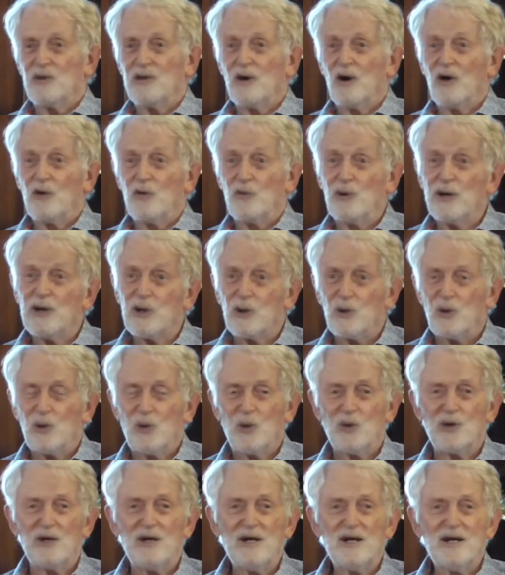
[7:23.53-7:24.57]
on
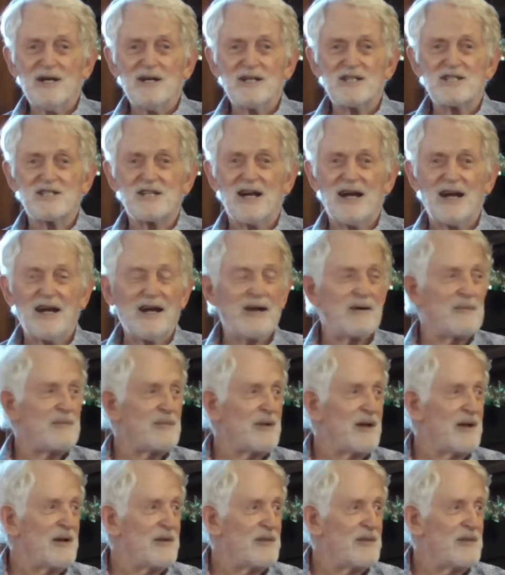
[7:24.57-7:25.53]
record as saying